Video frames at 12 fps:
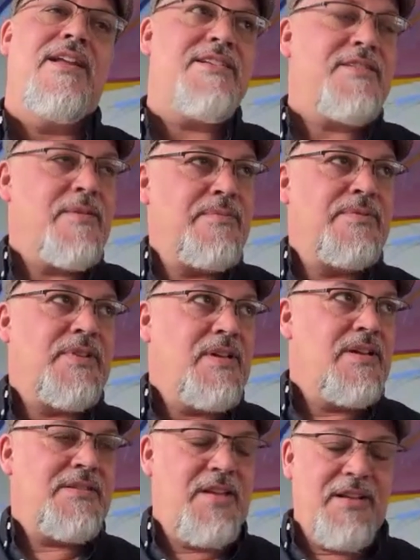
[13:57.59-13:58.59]
and
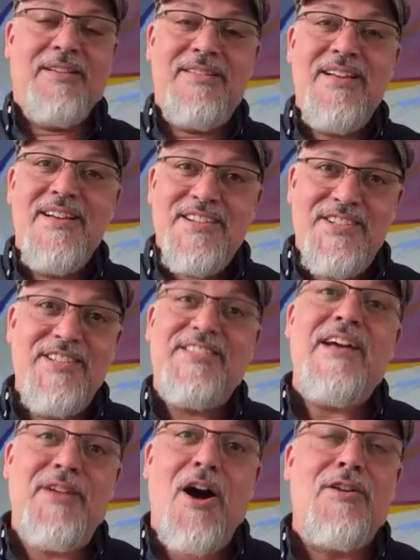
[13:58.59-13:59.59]
she
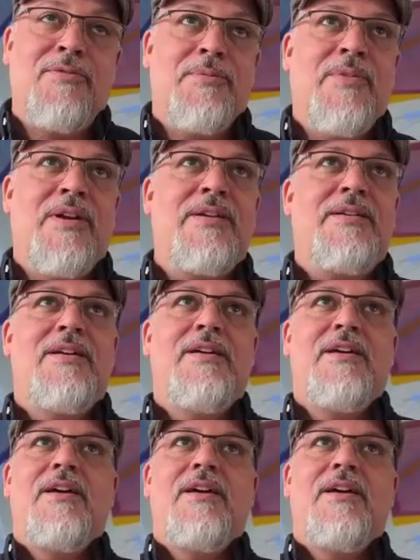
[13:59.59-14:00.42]
saved all of them, right?